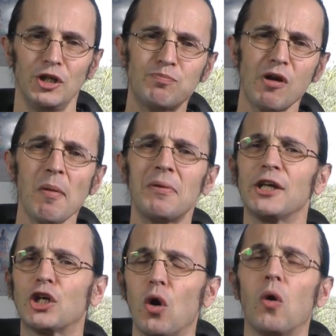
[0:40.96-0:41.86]
You
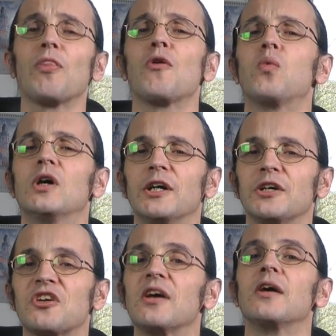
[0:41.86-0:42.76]
probably caught the
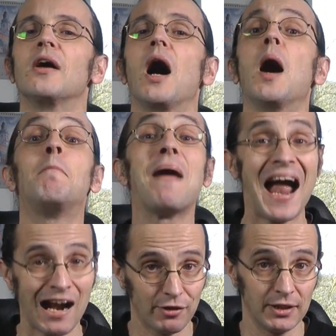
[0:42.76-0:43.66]
word
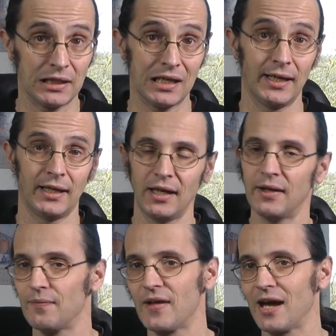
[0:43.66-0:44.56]
apparently
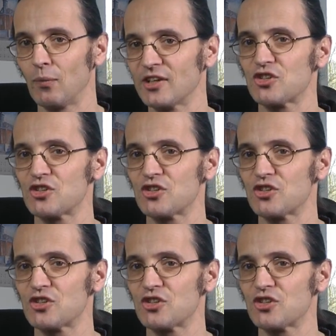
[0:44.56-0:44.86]
in there,